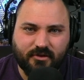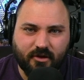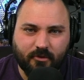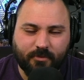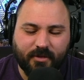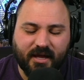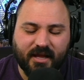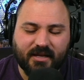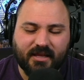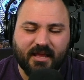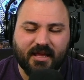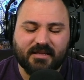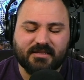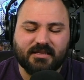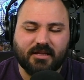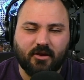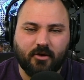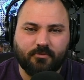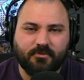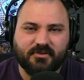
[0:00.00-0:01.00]
podcast.
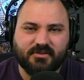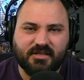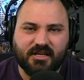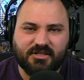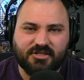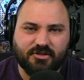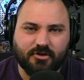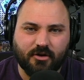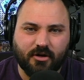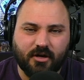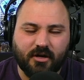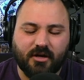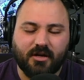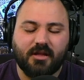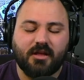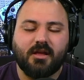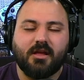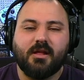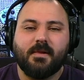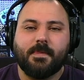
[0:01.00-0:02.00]
I hope this touched your heart.
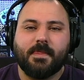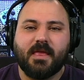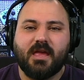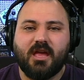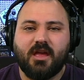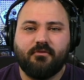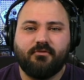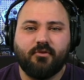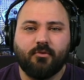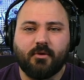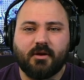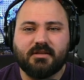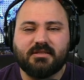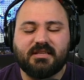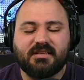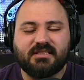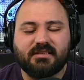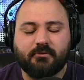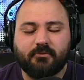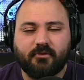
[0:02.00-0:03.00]
If you want to
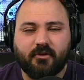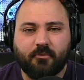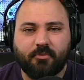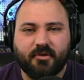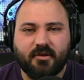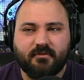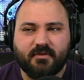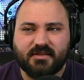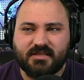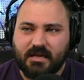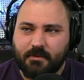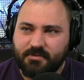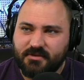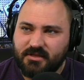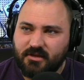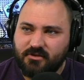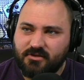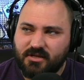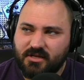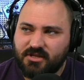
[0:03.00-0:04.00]
see some of our previous
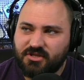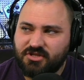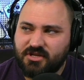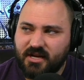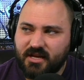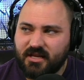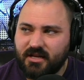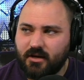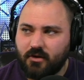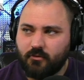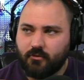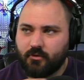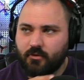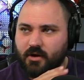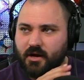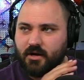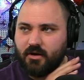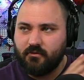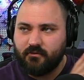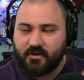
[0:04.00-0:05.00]
episodes, you can check it
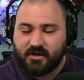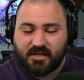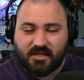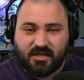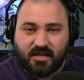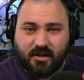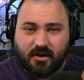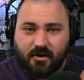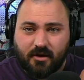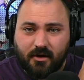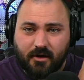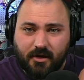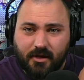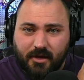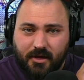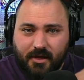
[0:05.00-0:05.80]
right over here.